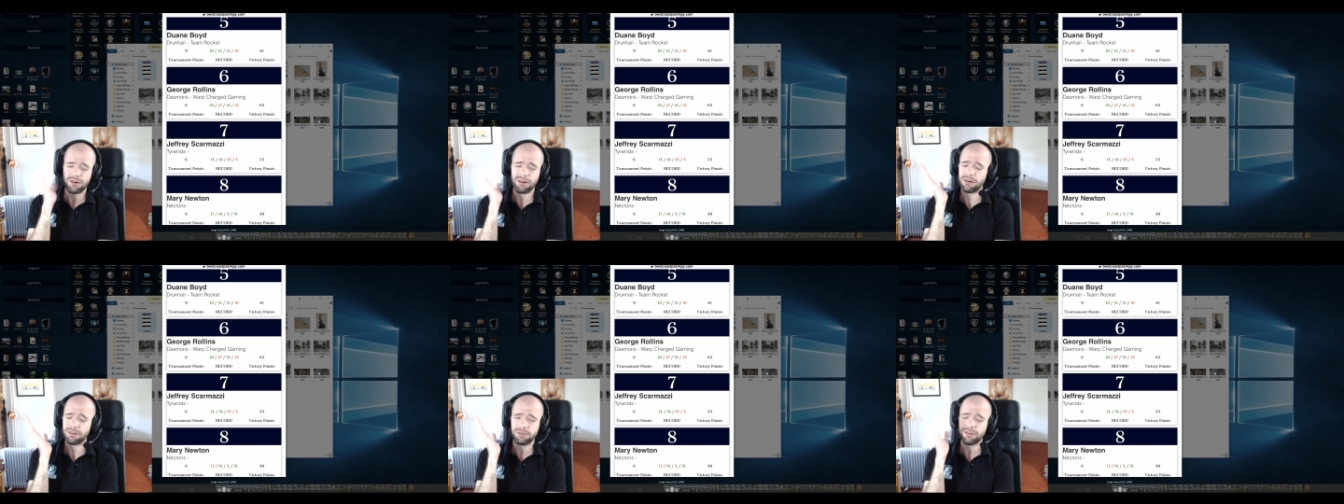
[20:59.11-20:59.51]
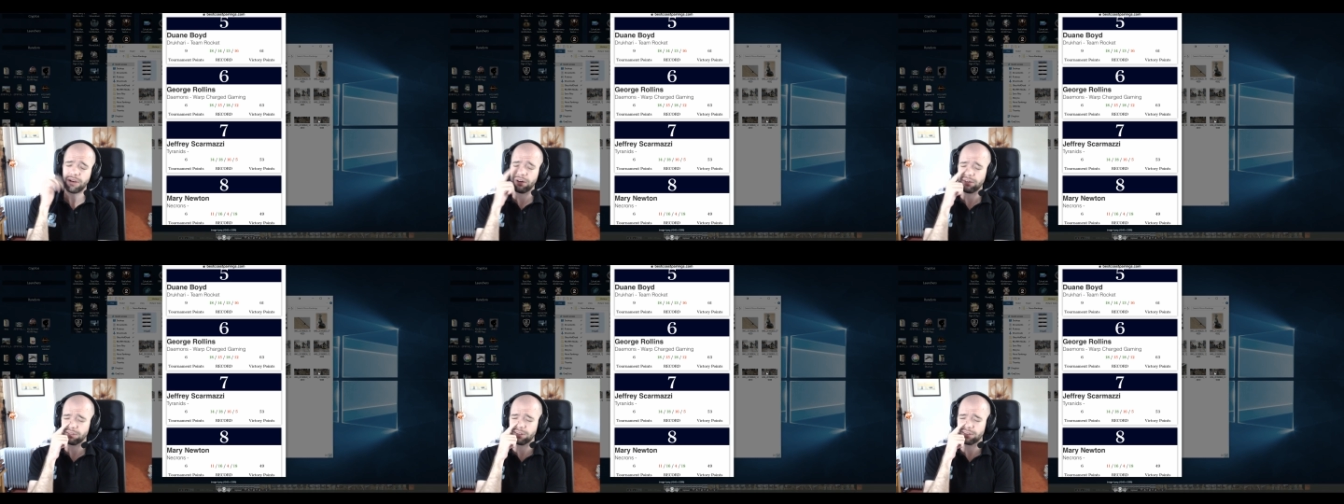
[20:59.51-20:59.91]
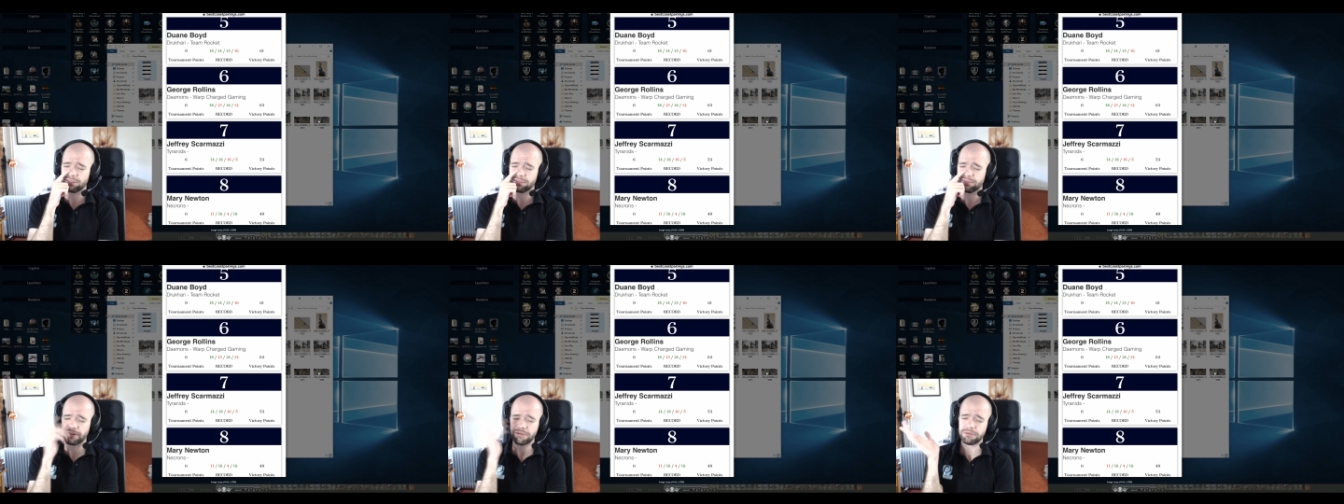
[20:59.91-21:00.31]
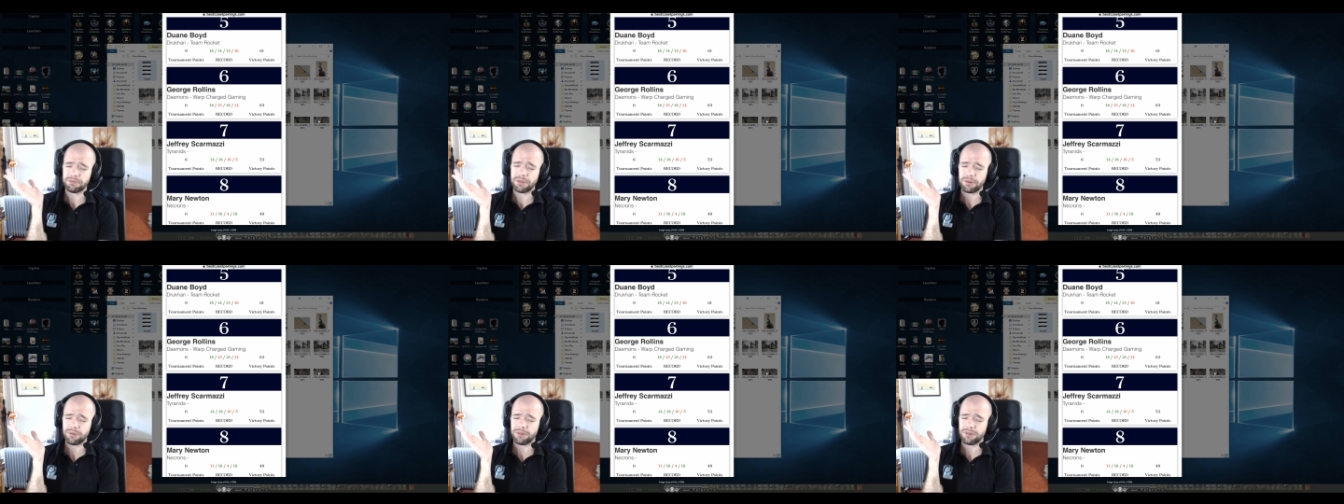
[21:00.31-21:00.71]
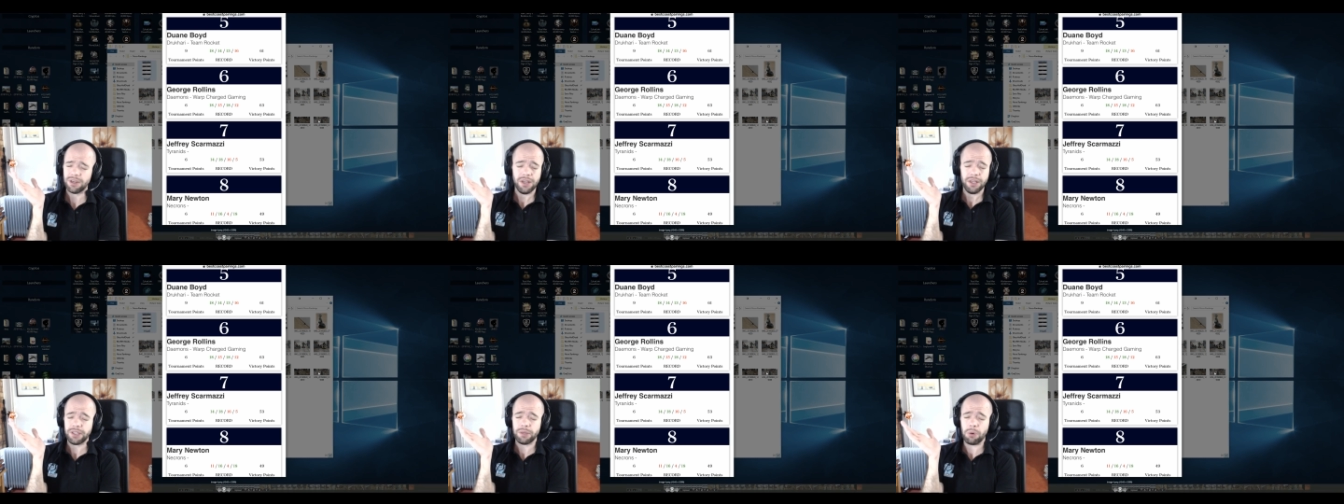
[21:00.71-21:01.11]
oh, yeah, they, they were
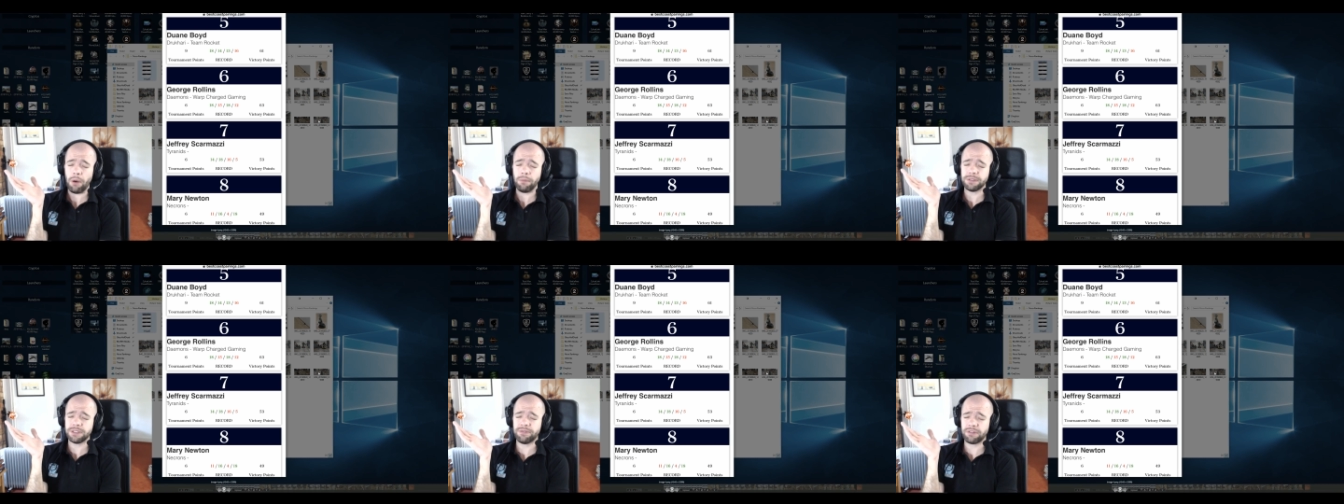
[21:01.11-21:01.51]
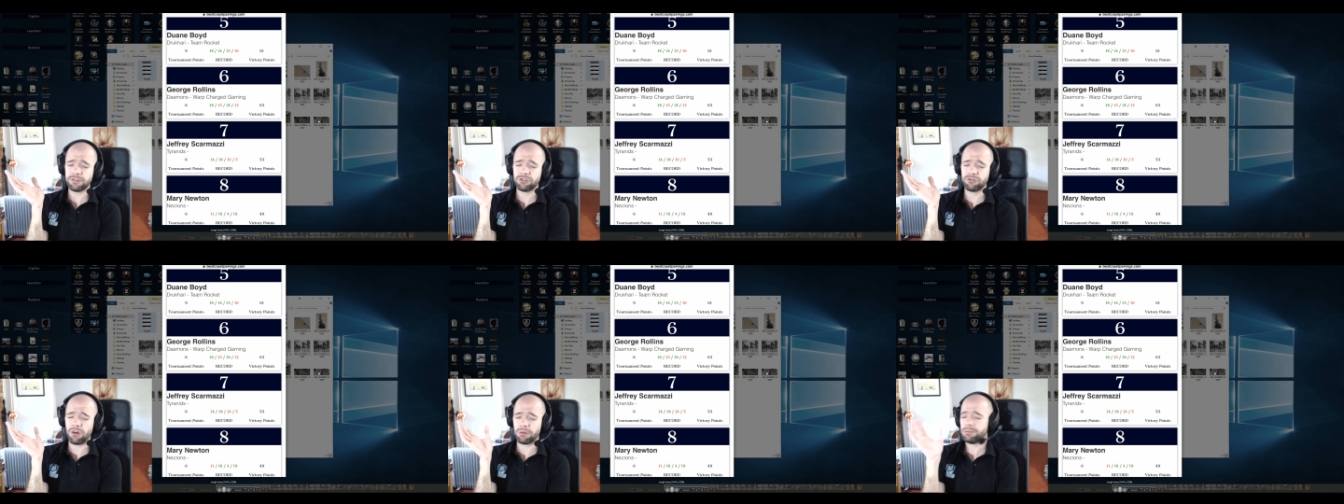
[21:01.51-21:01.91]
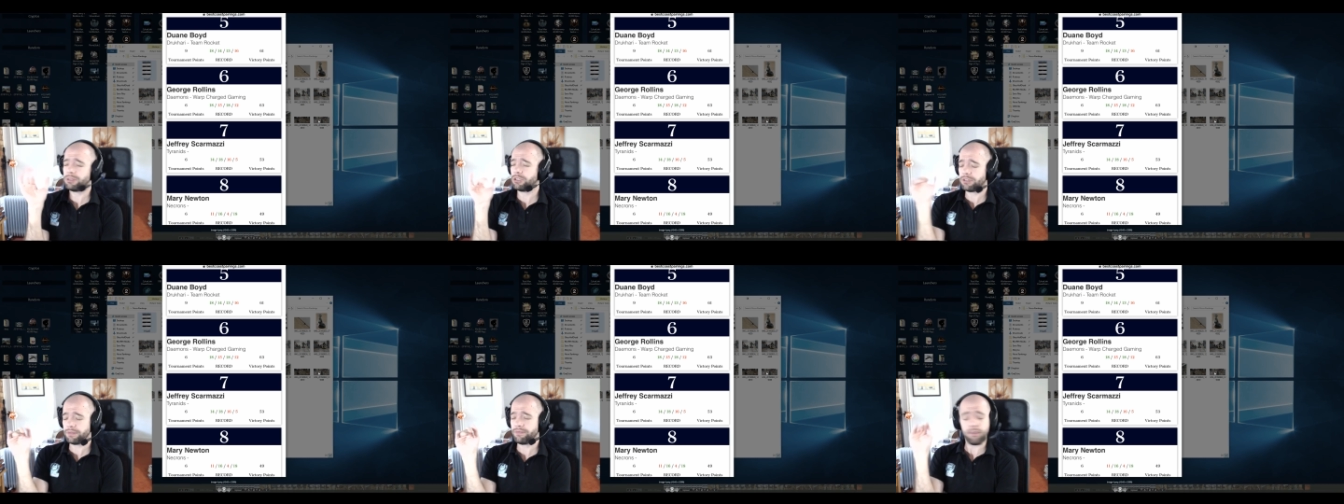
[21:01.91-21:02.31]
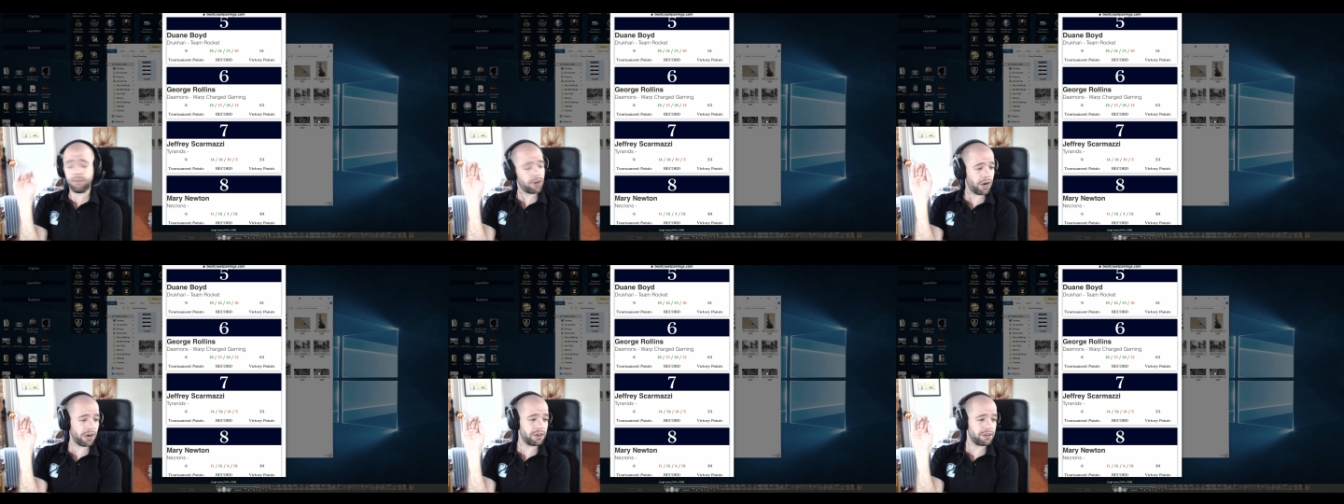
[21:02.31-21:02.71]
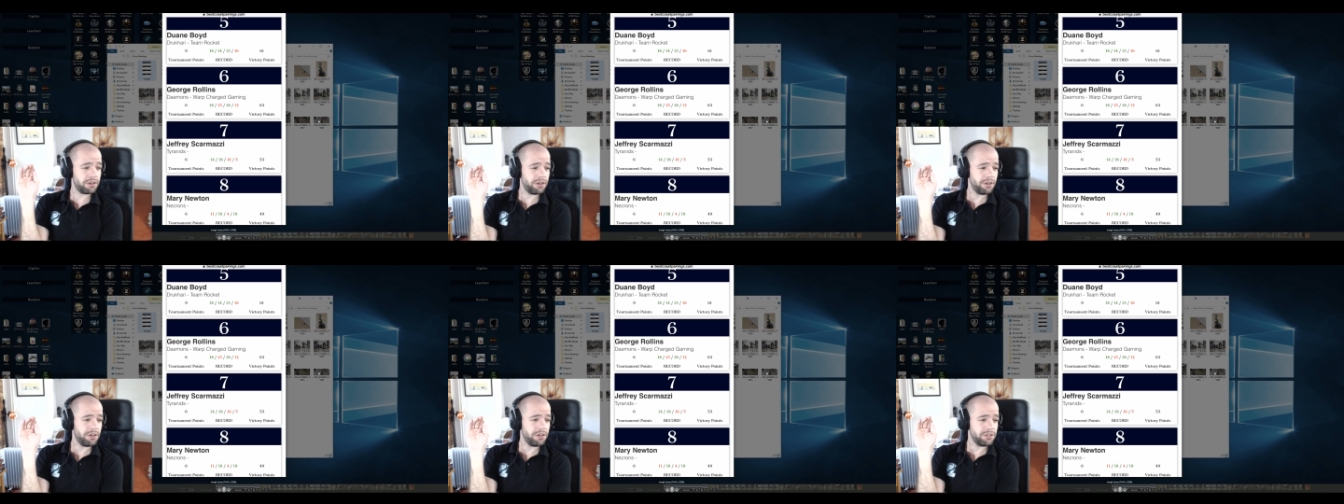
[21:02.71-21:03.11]
they were obviously very strong, but it's just very high,
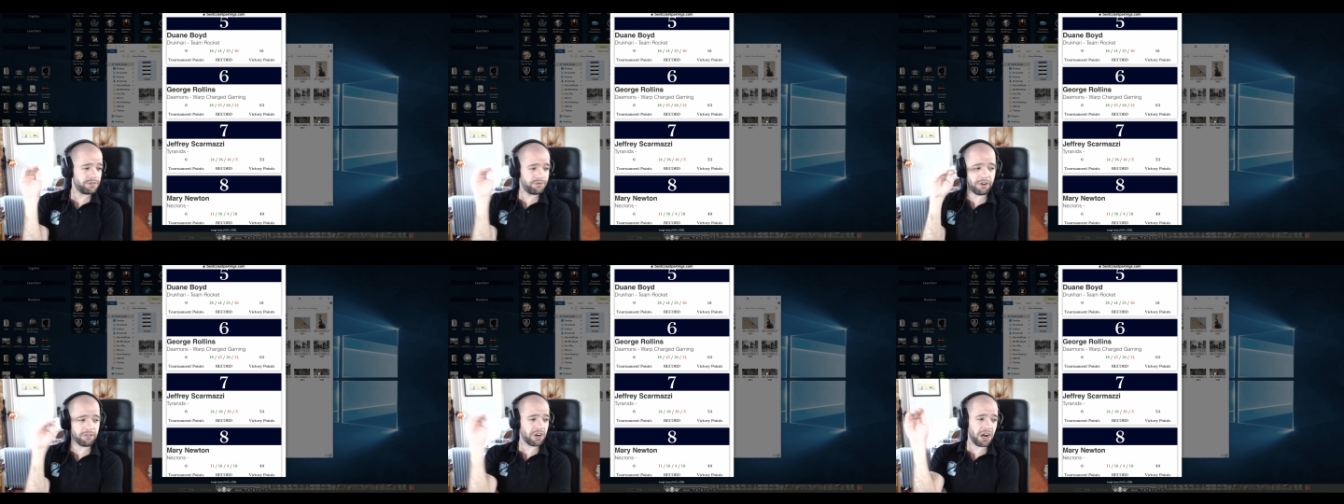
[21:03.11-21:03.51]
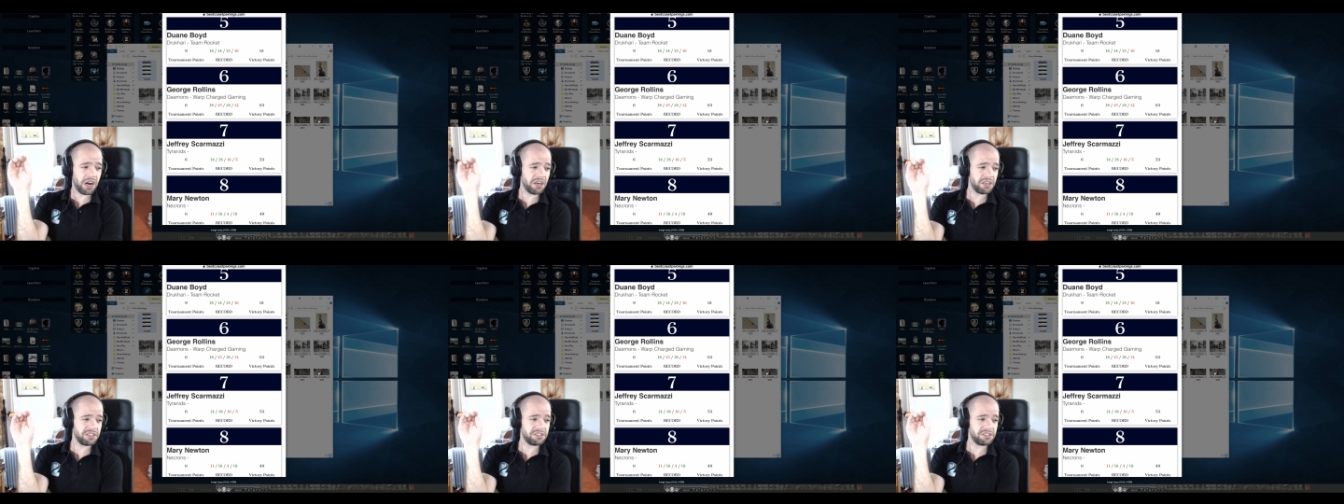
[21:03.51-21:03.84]
very high